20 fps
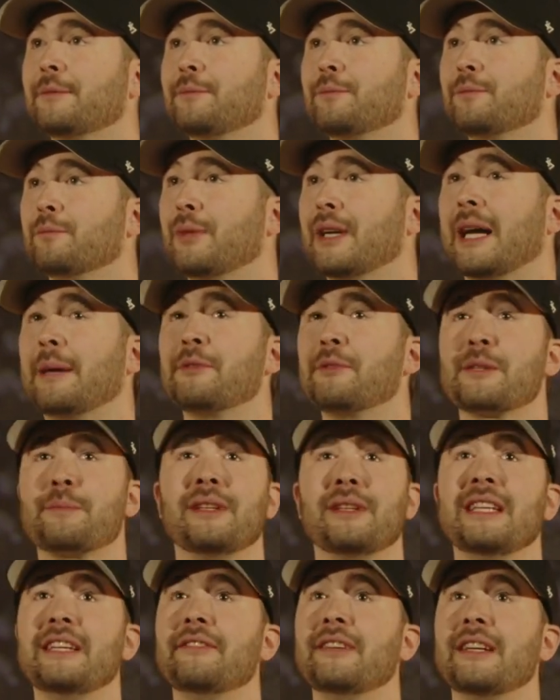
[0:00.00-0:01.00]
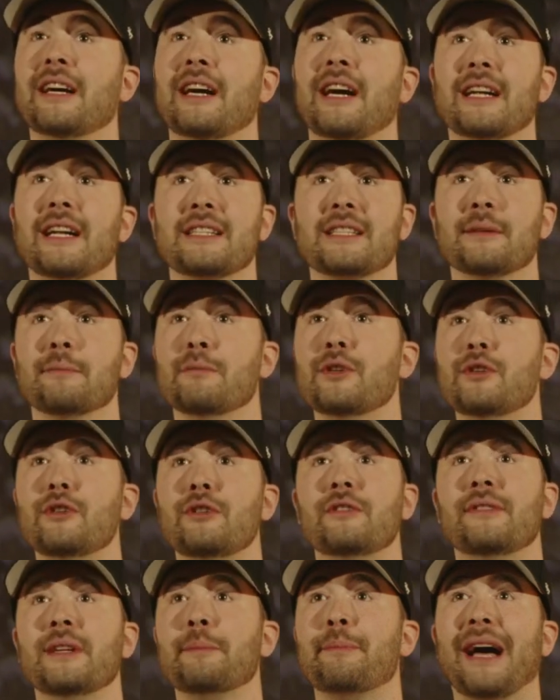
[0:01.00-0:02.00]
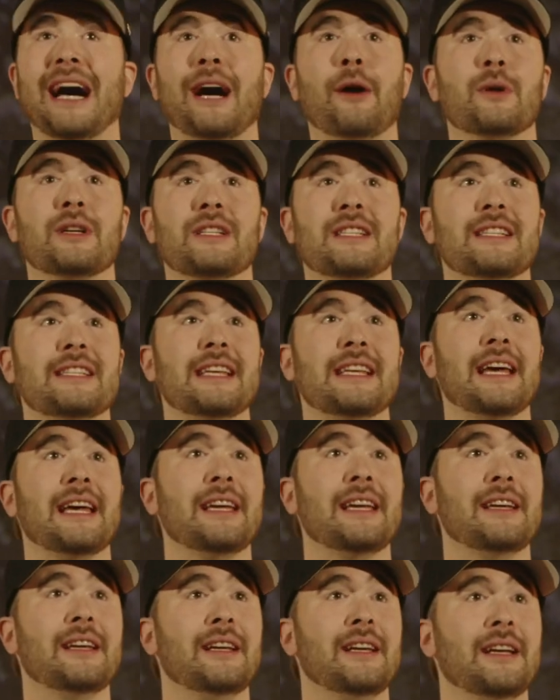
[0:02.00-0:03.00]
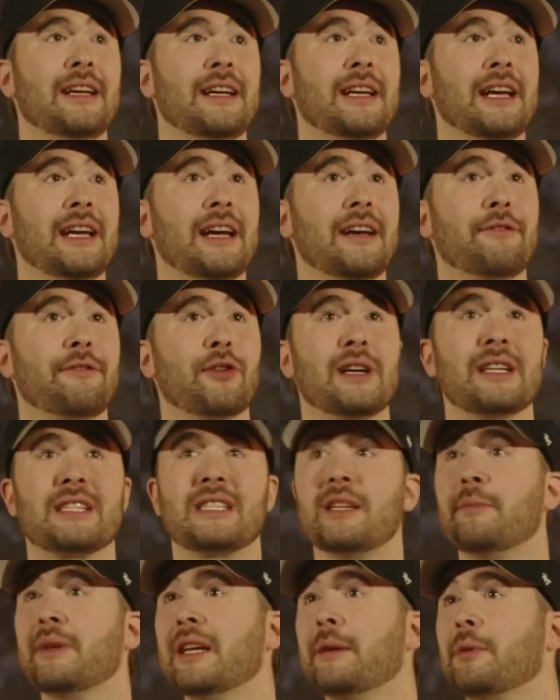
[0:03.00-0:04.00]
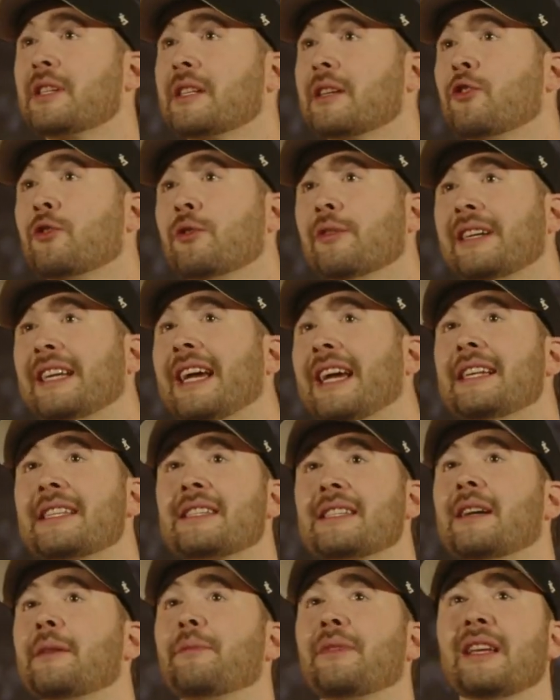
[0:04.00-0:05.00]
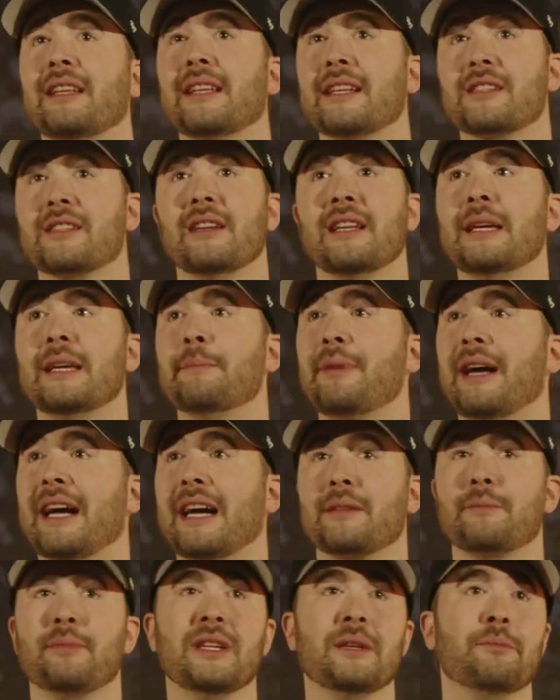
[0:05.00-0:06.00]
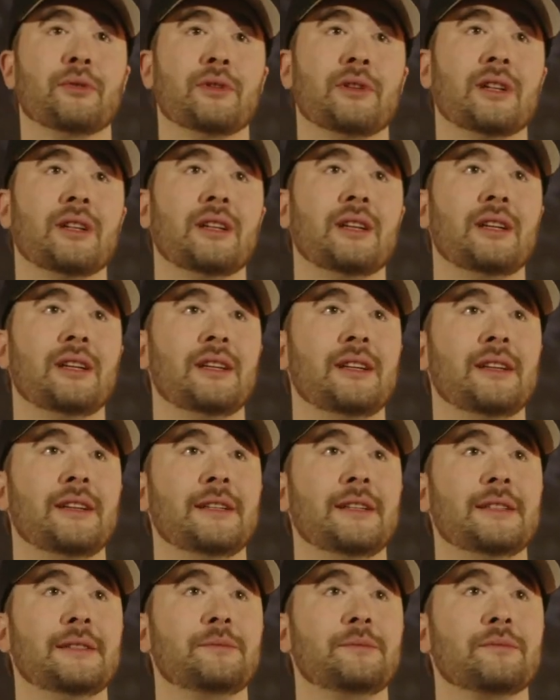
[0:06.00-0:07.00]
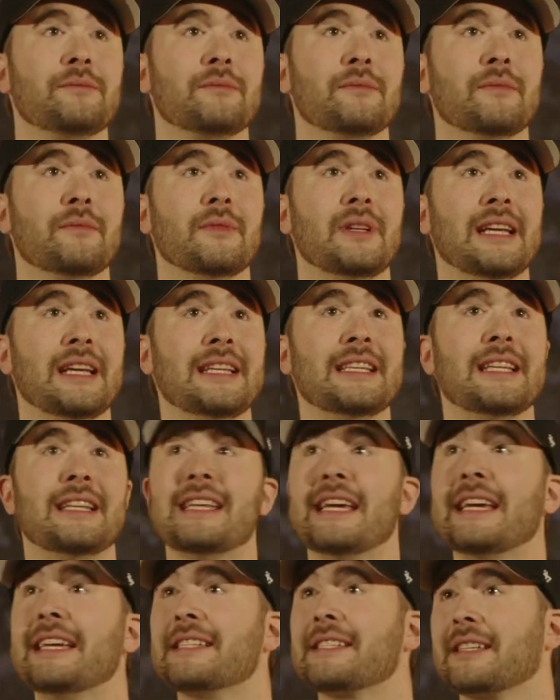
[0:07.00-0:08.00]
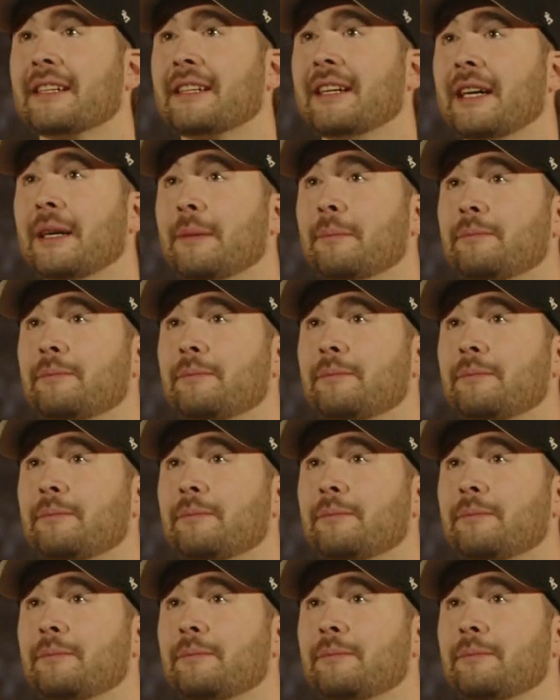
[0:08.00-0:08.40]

But I'm just believing God to move in power today and for us to be able to create something that's going to impact people in the days to come.